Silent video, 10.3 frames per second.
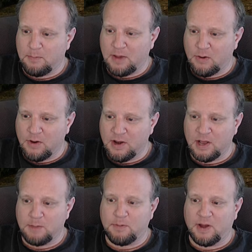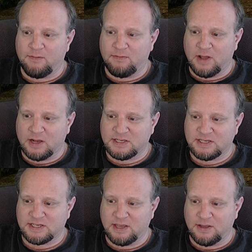powering up of locked
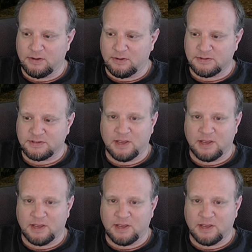skills.